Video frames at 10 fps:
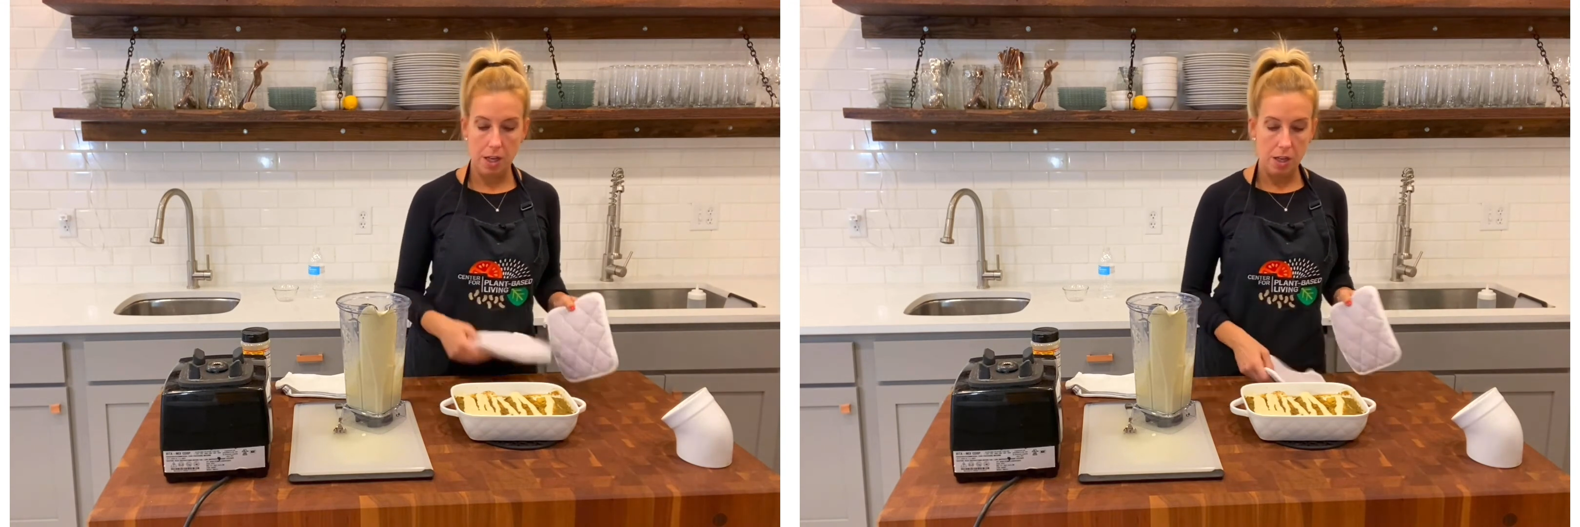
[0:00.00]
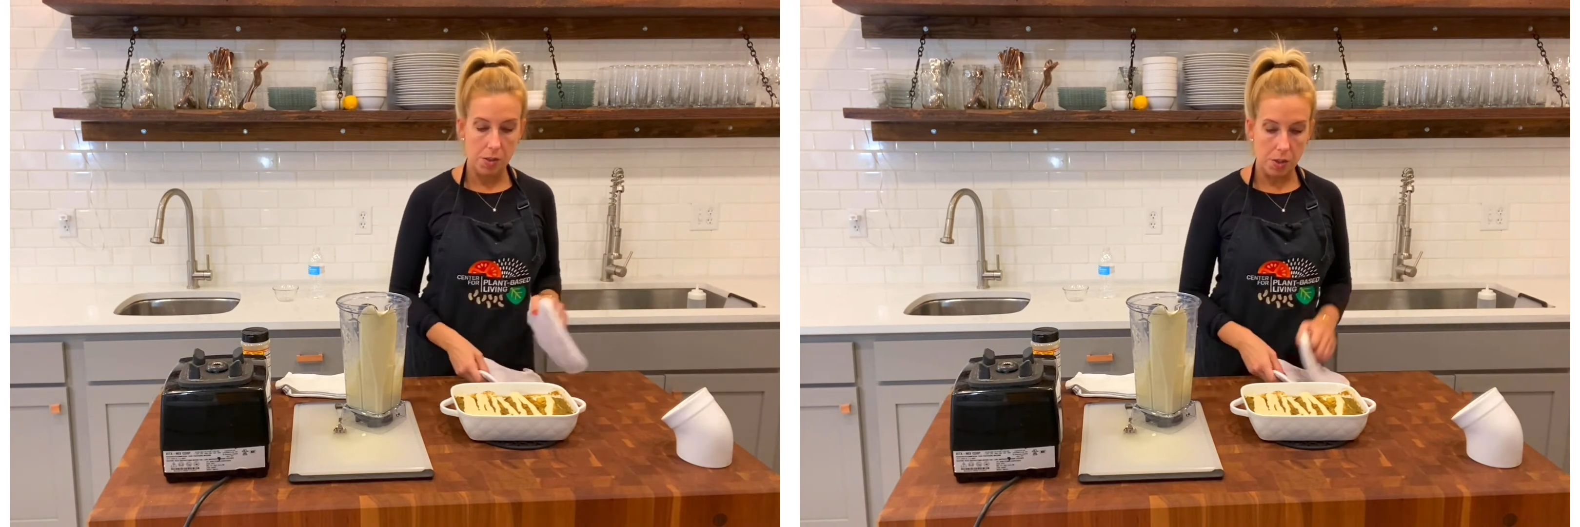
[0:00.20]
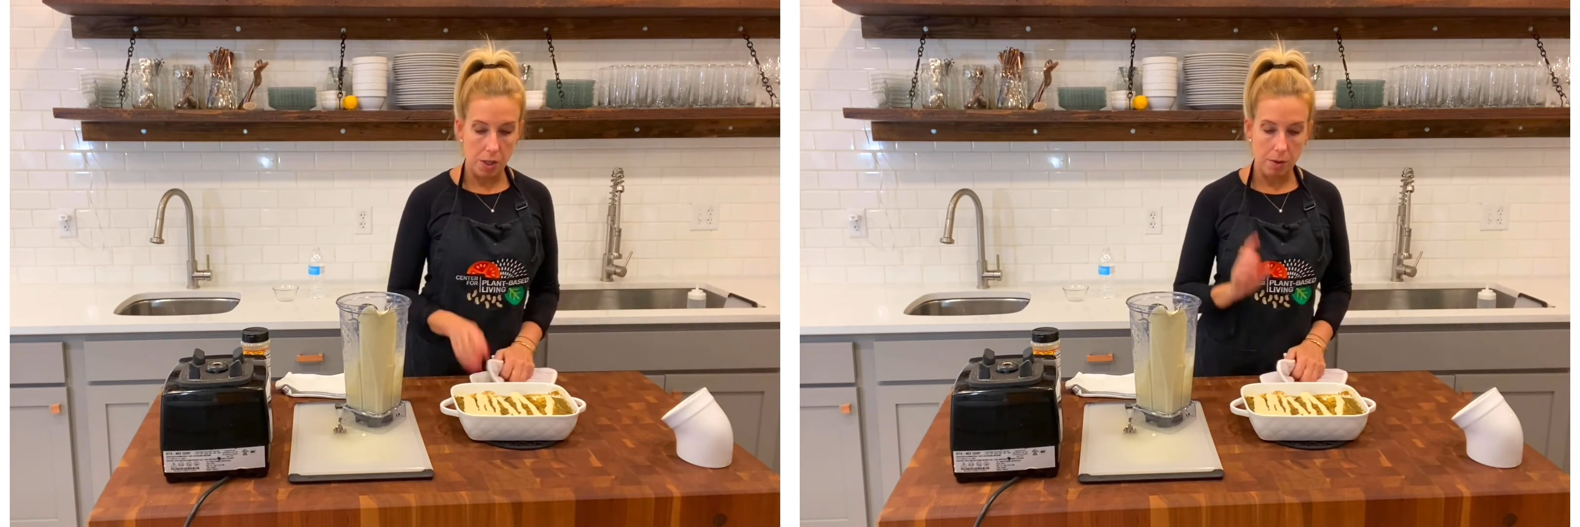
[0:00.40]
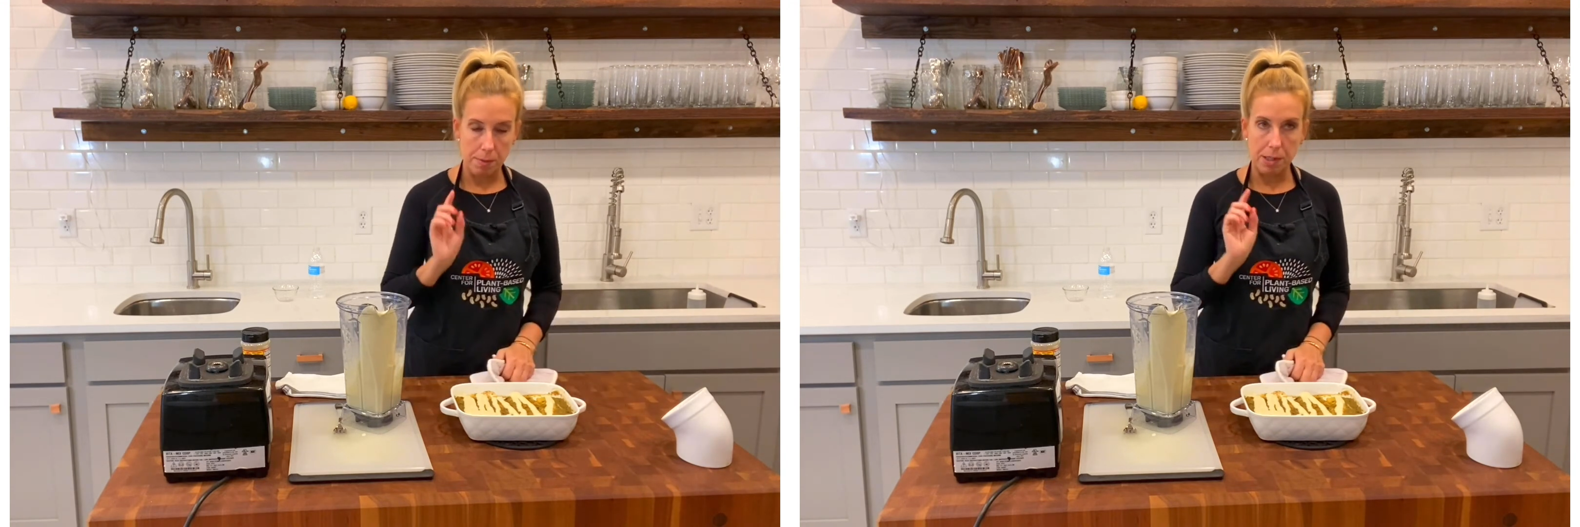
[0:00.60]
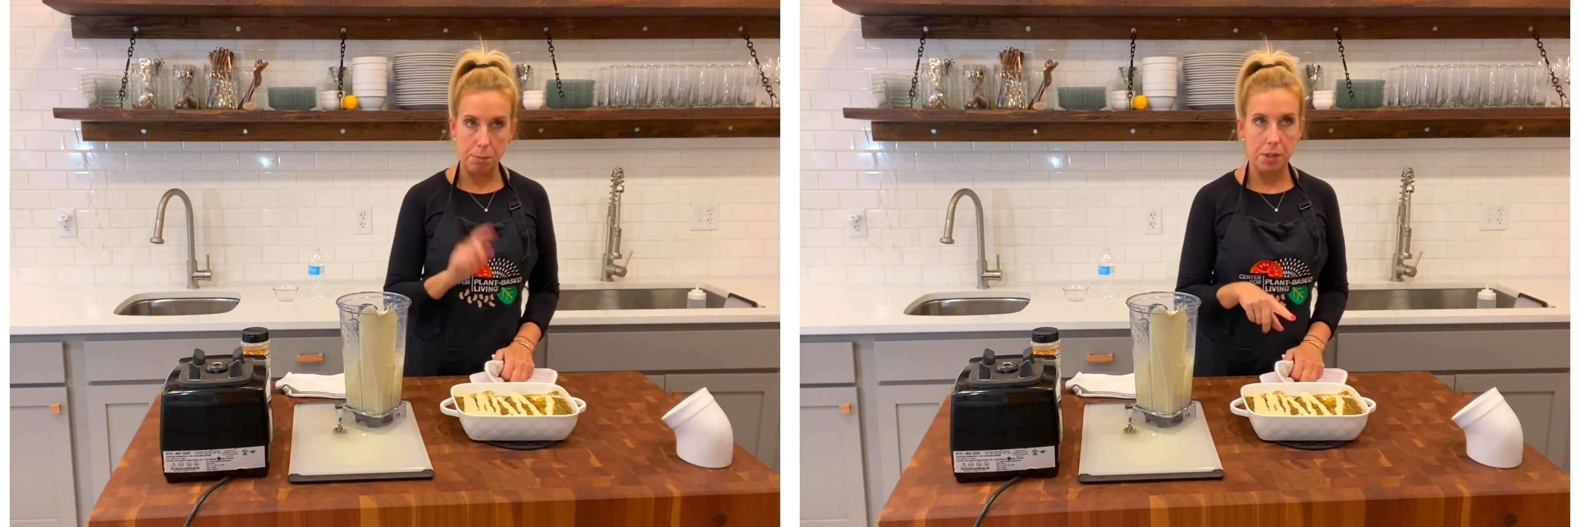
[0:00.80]
So I'm
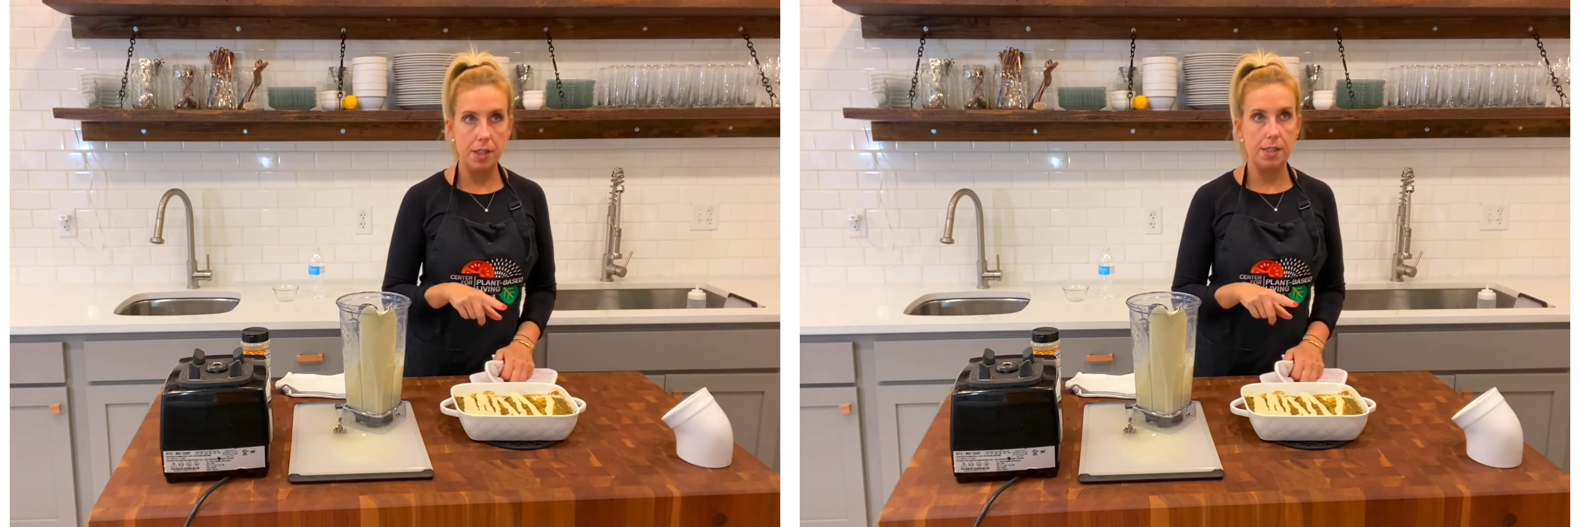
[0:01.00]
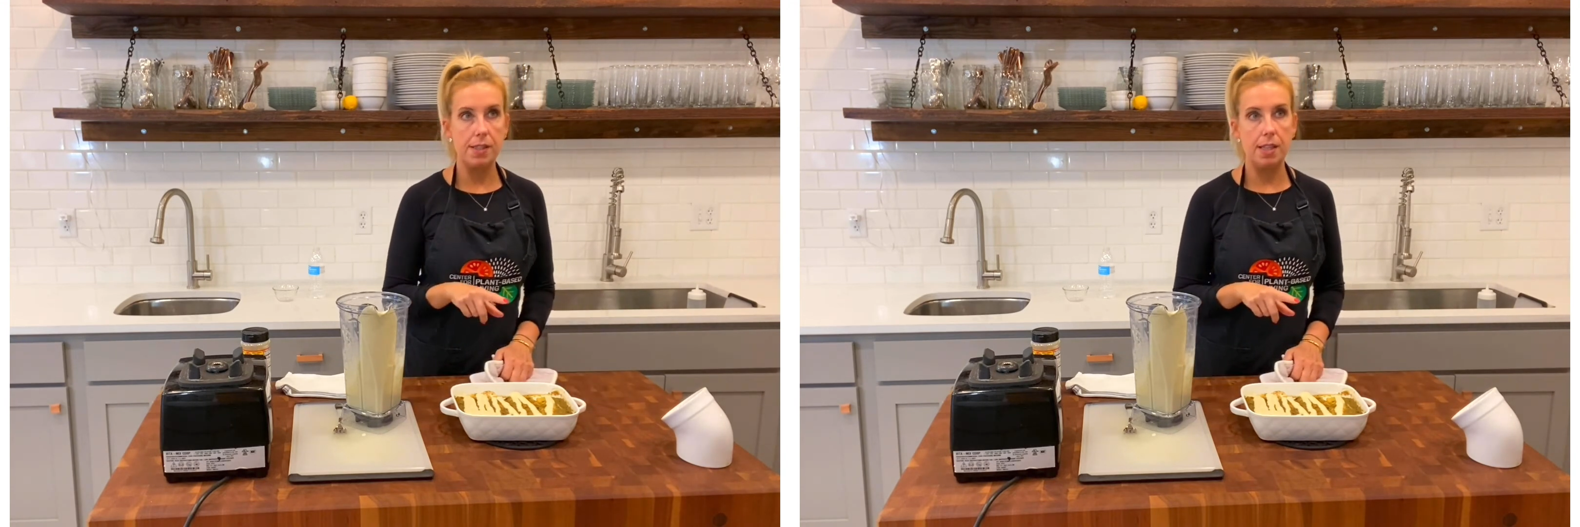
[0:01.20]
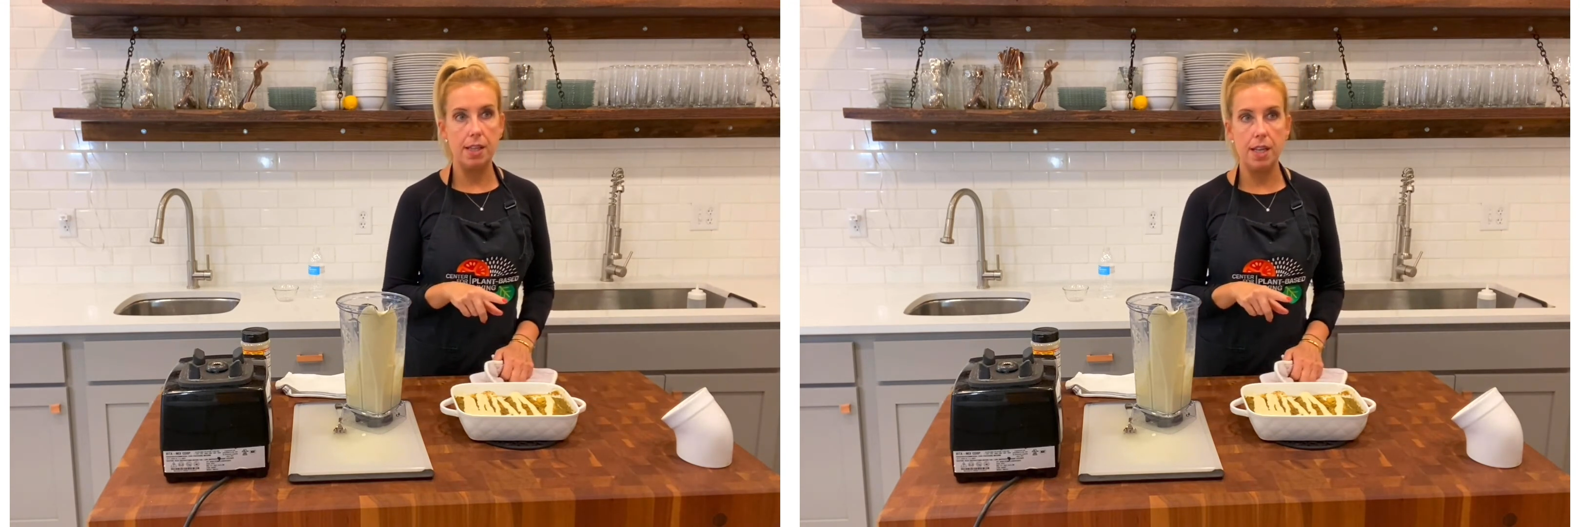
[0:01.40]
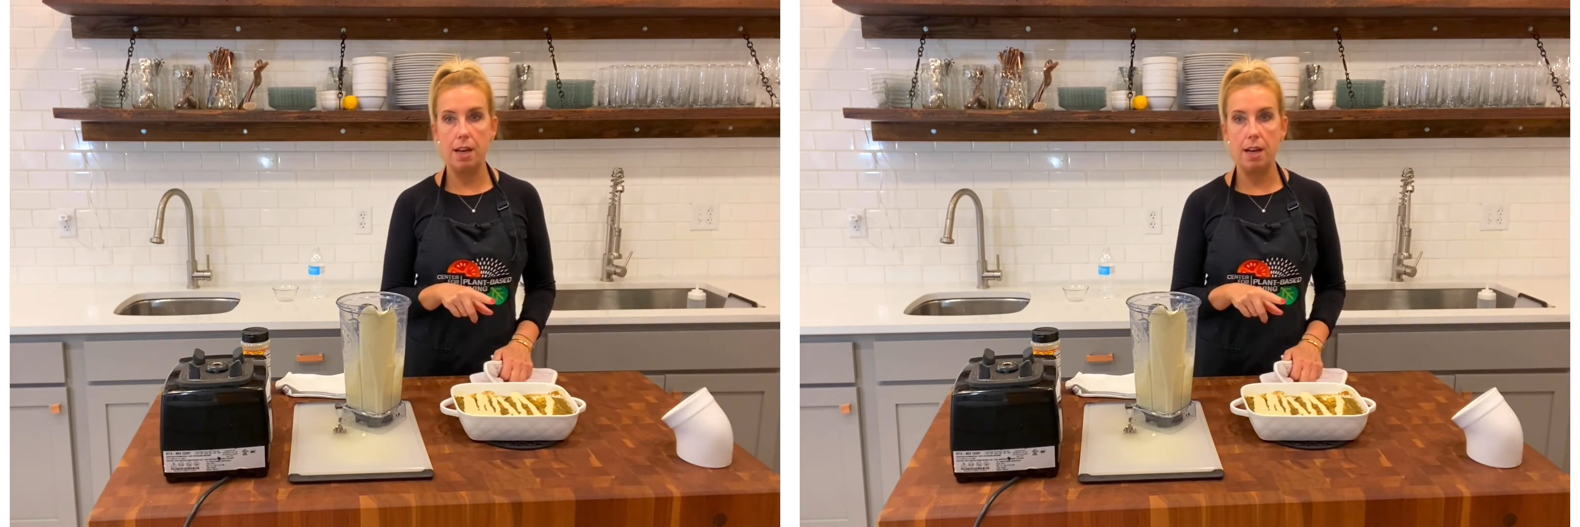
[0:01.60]
going to put this in the